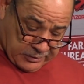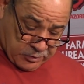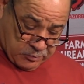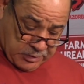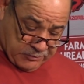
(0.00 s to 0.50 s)
they're
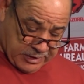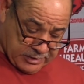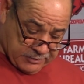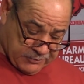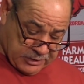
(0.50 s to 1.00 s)
going to be
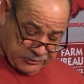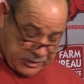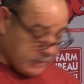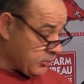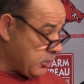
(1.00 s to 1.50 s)
ready to finish
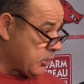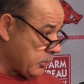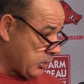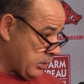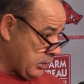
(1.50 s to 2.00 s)
out the
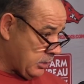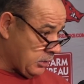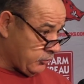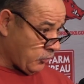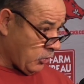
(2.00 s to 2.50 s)
year
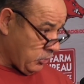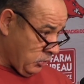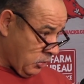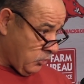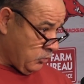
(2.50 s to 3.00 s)
and start.
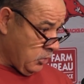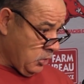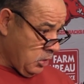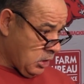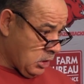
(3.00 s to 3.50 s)
You know,
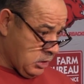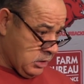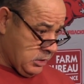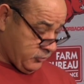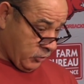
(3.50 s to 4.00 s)
and it